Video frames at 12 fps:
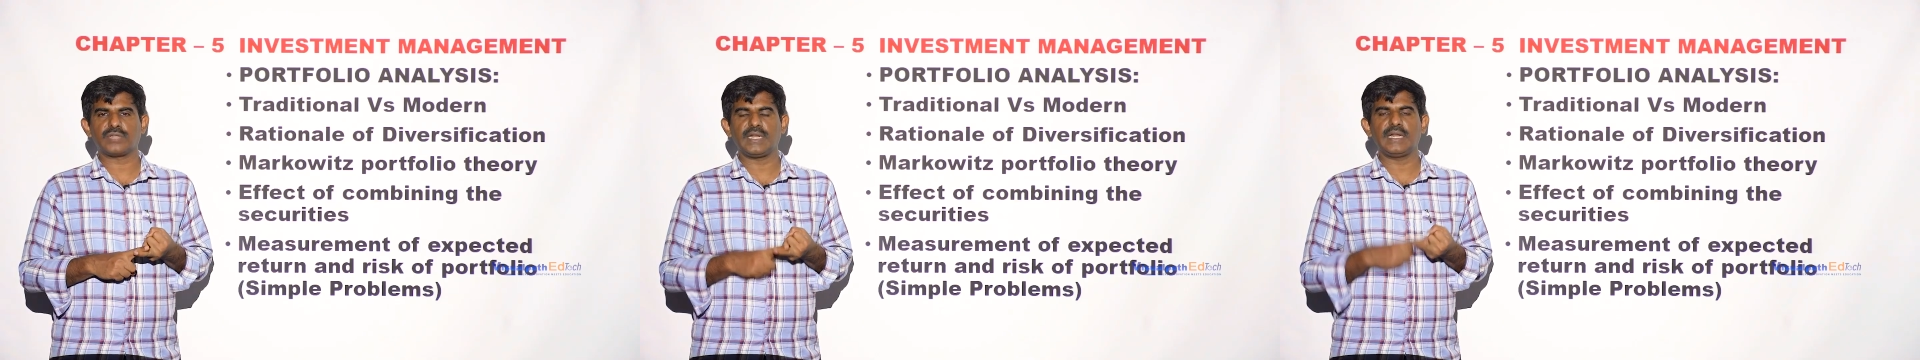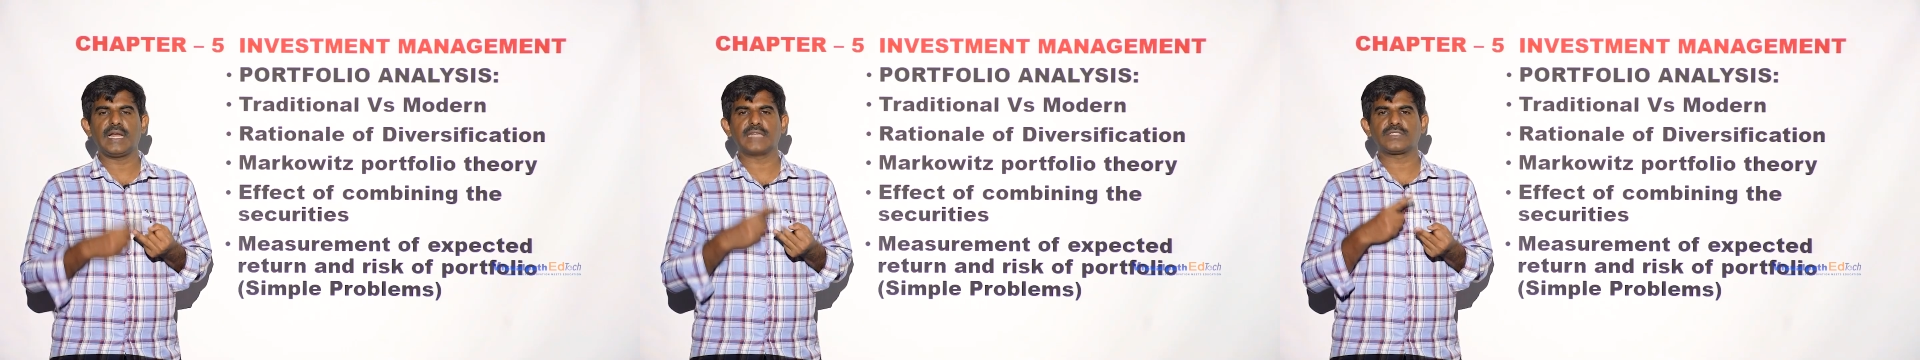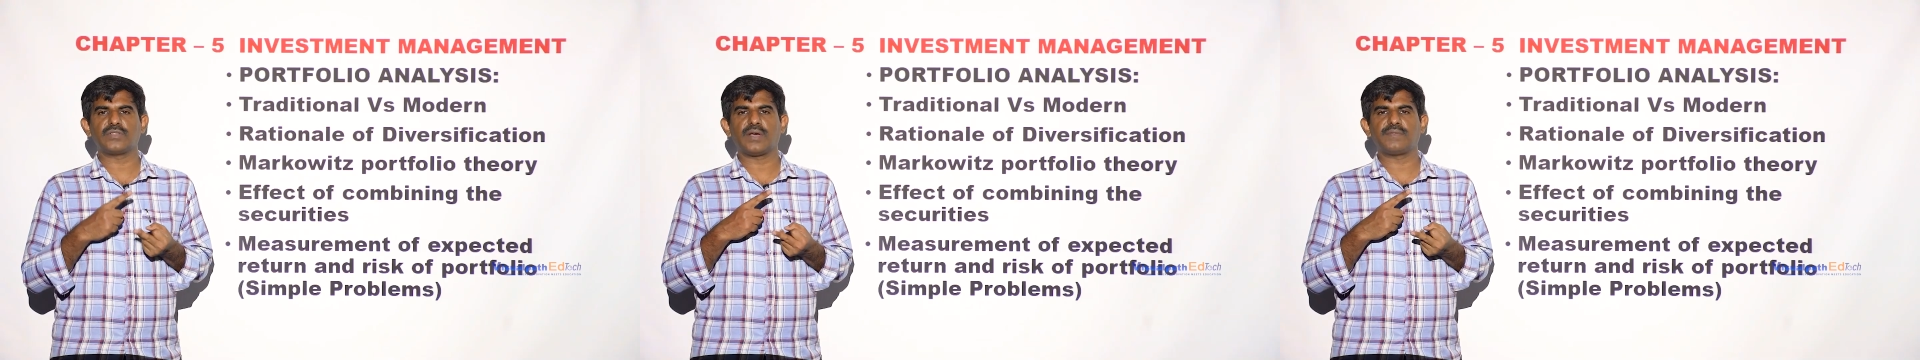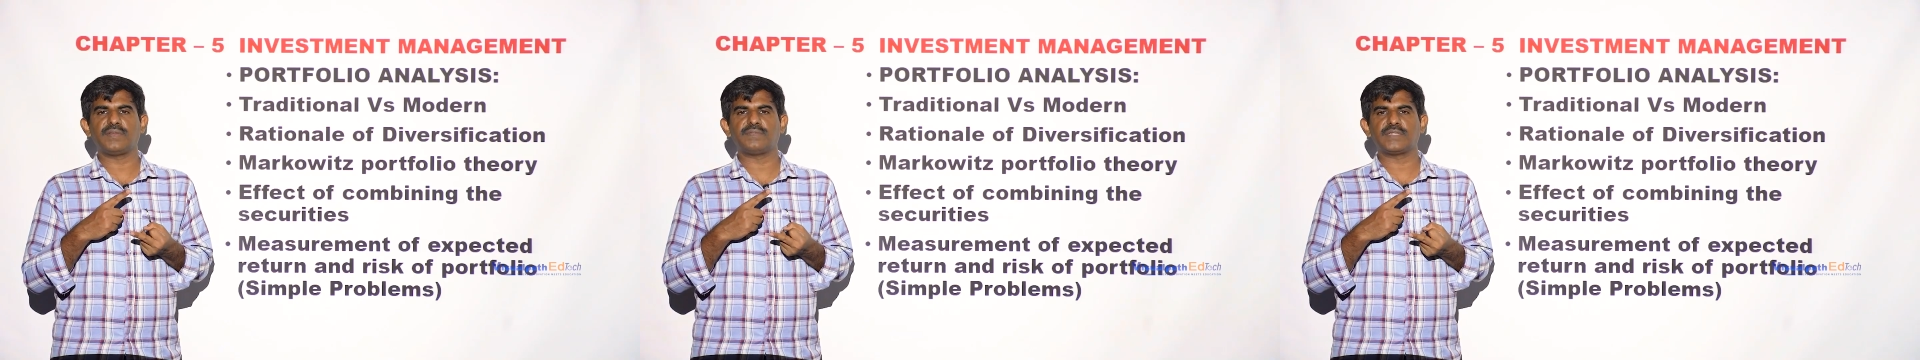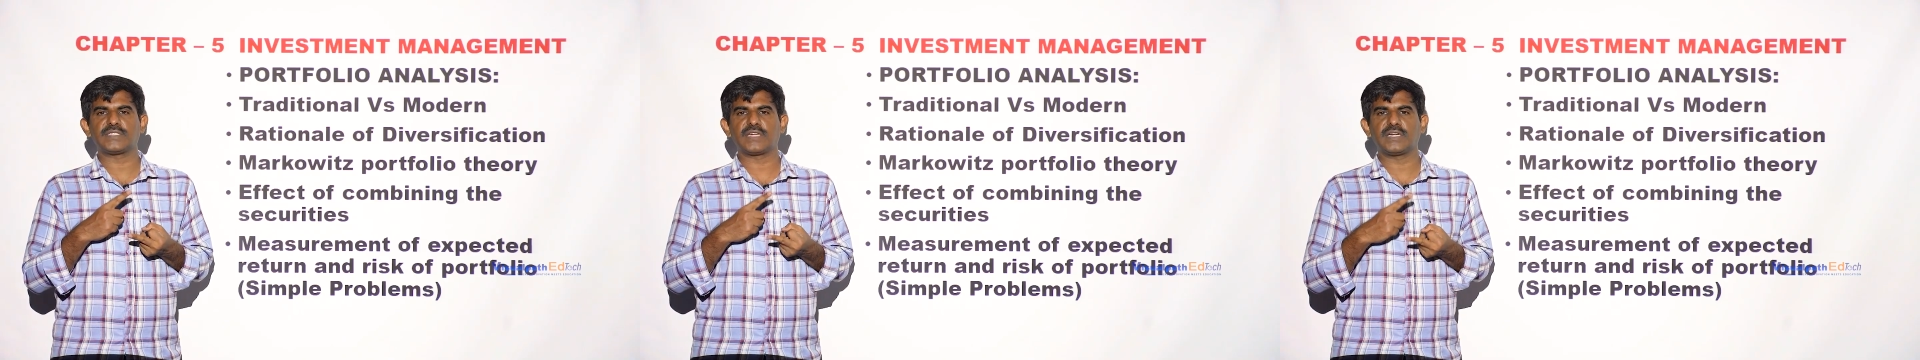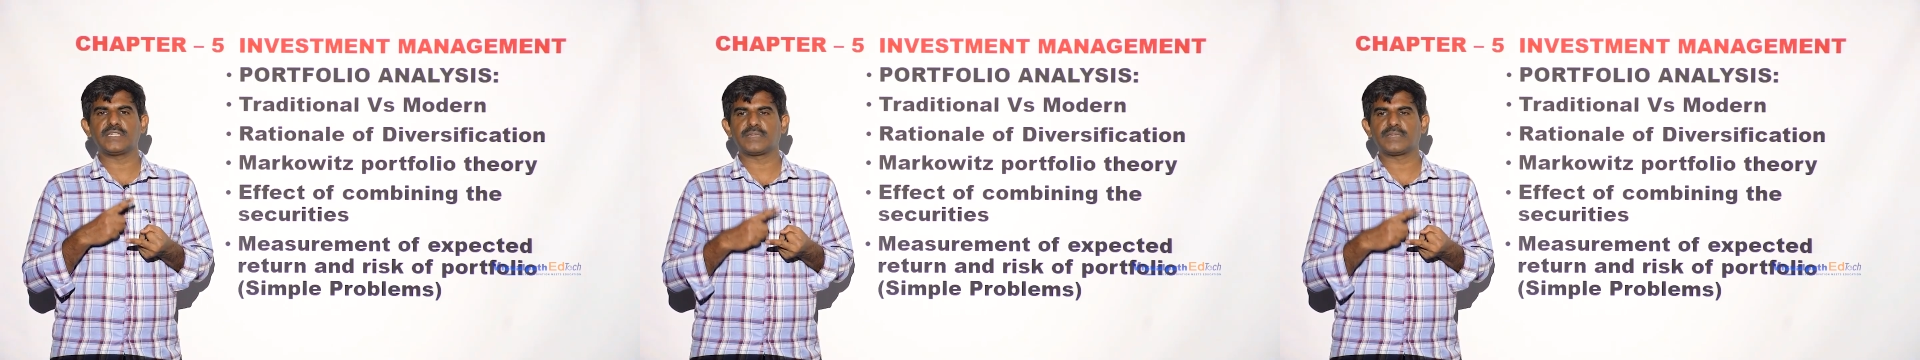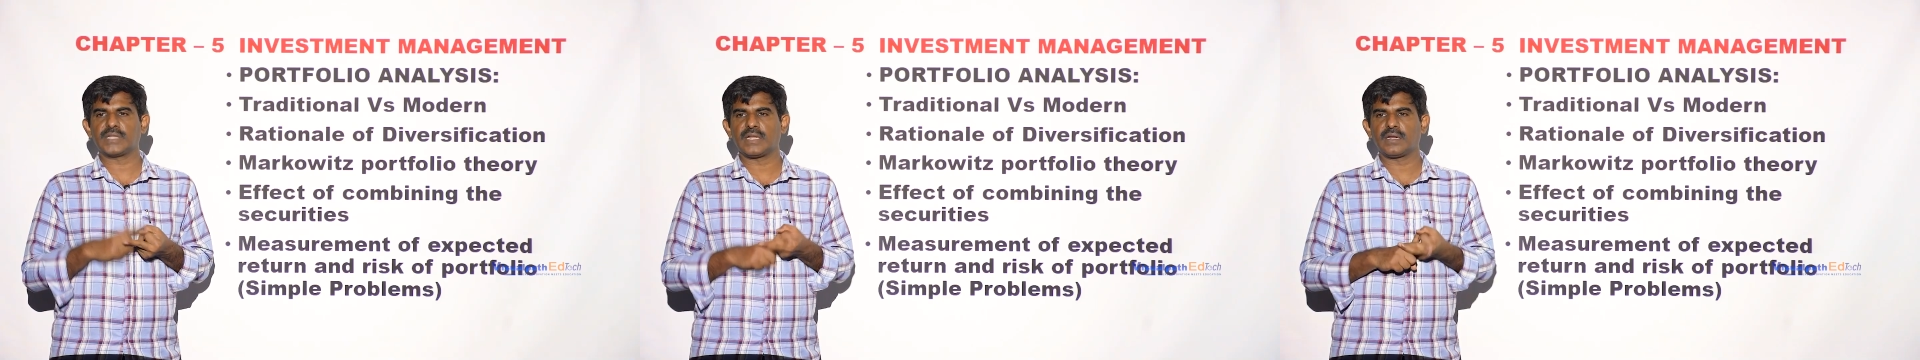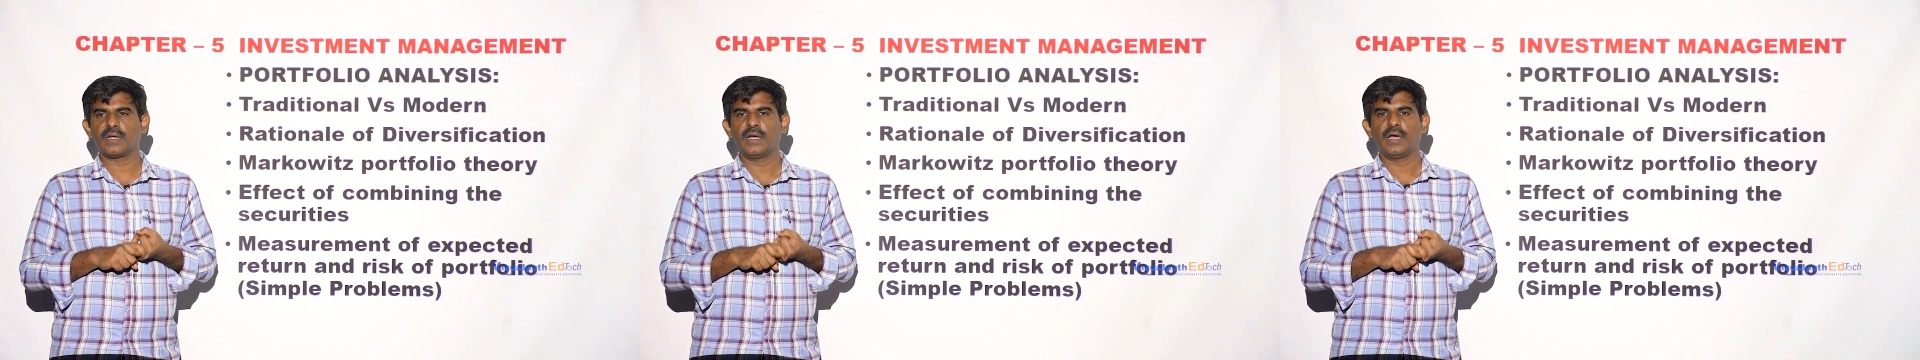3 lakhs you have invested in some
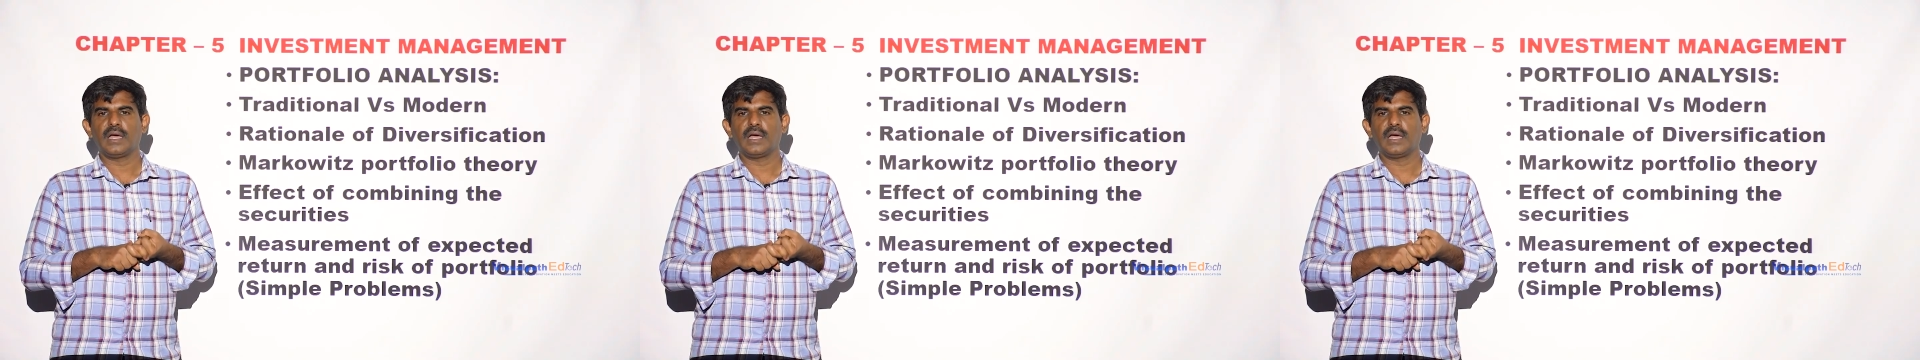other